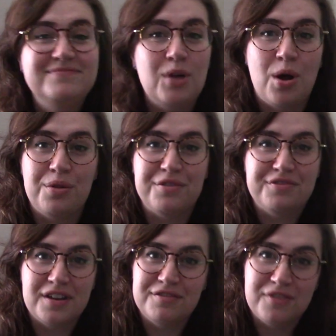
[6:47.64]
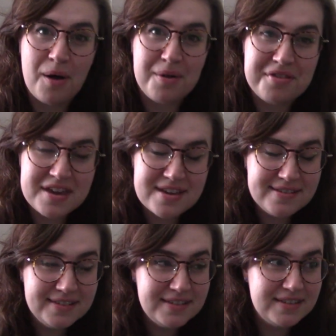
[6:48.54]
All the fun fall
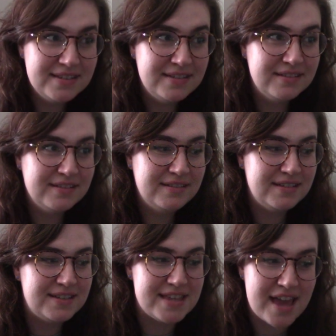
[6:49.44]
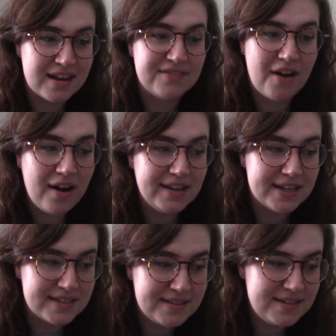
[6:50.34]
things. It's the end of
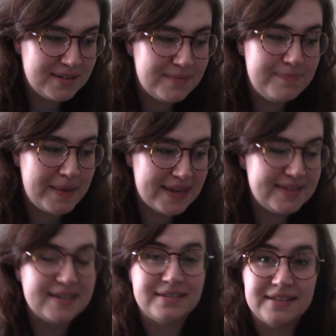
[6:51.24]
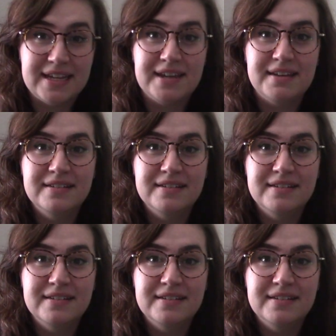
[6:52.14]
August. Basically